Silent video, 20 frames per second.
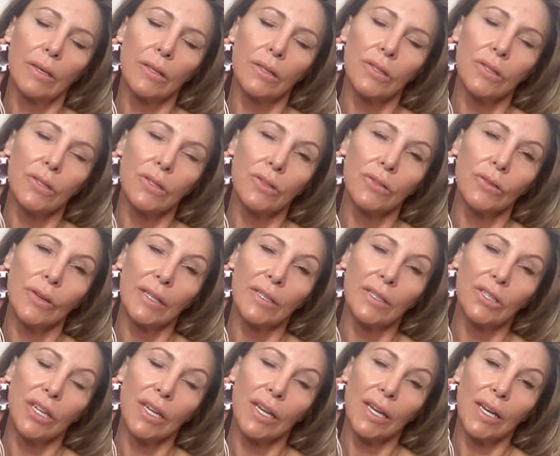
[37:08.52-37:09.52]

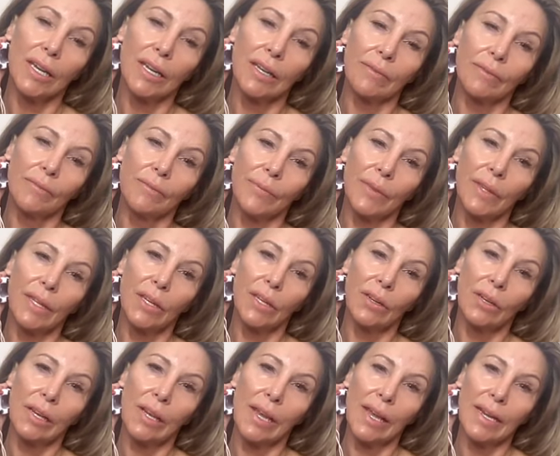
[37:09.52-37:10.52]
Stretching,
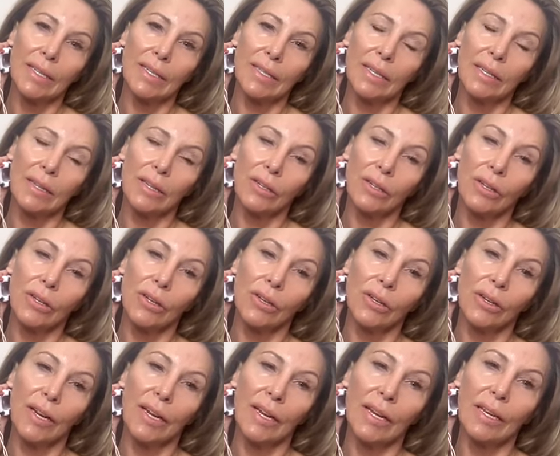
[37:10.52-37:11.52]
utilizing the
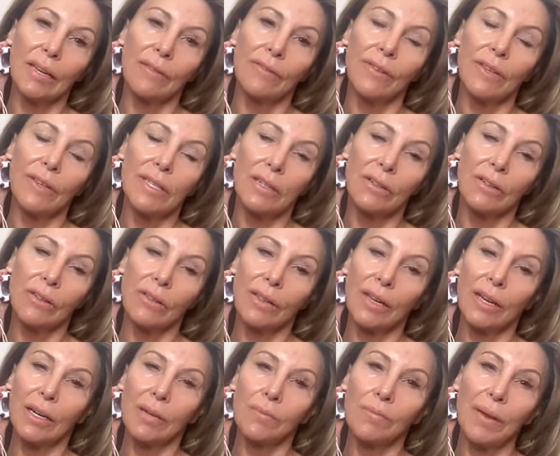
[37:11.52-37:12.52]
current in physical
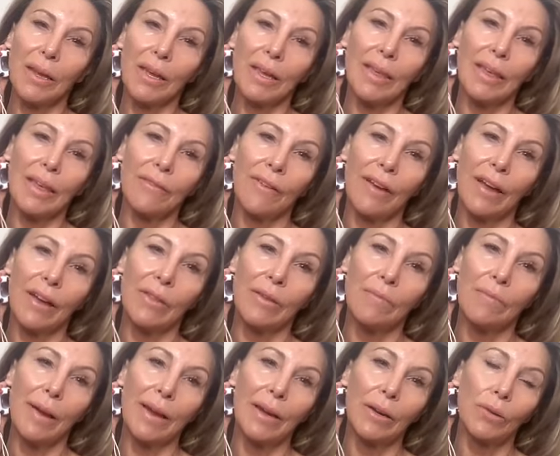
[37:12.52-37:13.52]
therapy, they found
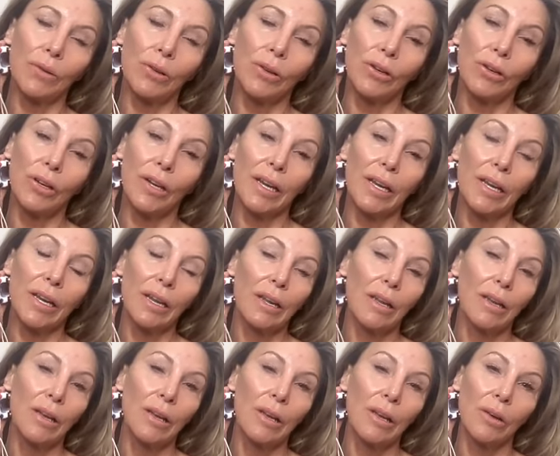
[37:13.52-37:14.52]
that microcurrent
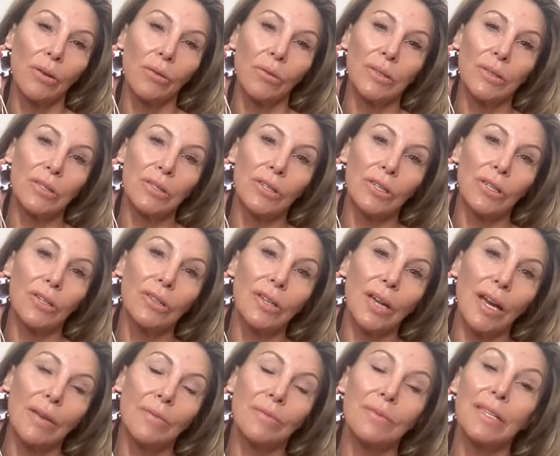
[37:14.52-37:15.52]
was 2
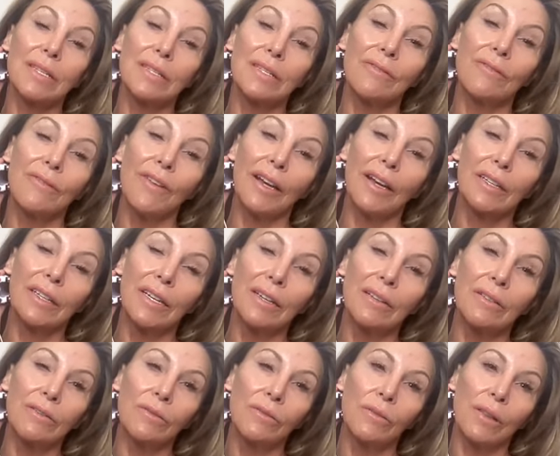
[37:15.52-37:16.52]
times as
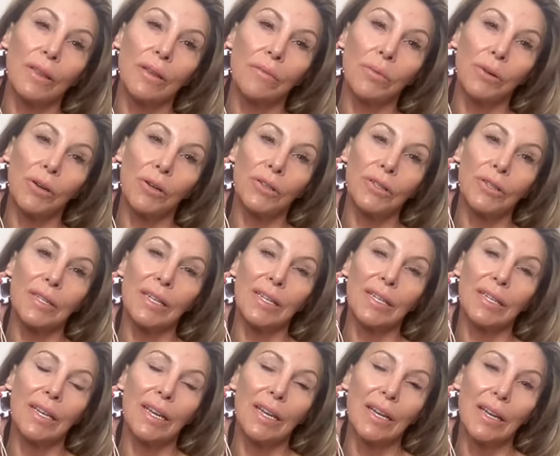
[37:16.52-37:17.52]
effective when the
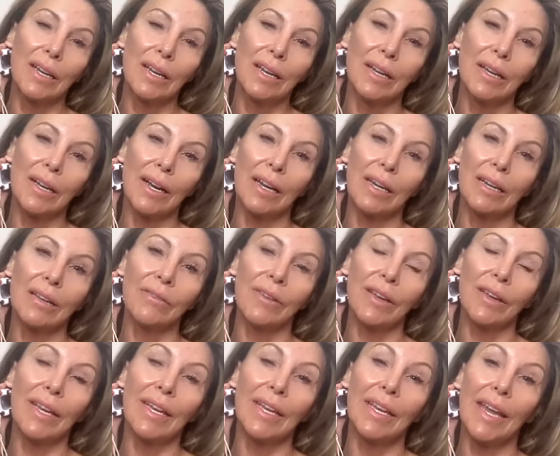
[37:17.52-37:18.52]
person kind of
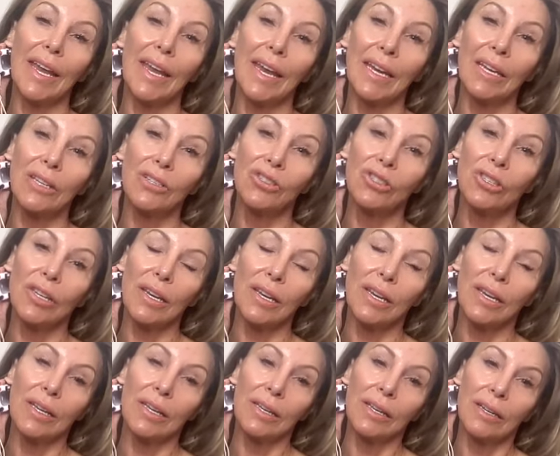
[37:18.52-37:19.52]
engaged
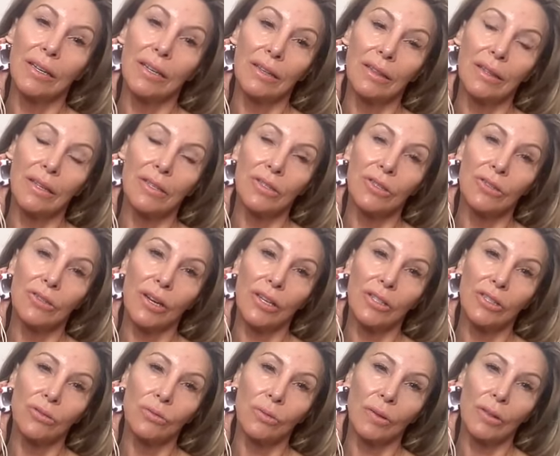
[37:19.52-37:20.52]
in the
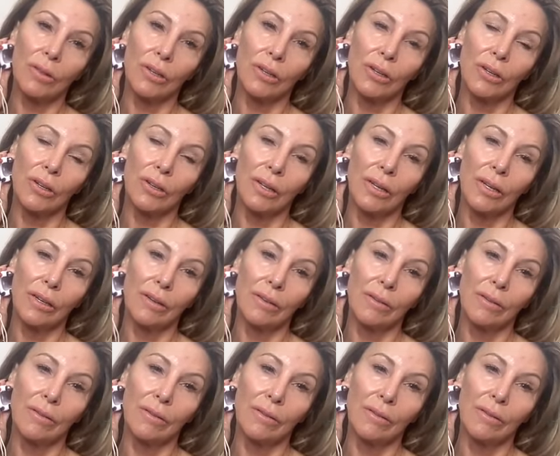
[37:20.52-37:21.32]
stretch with the current.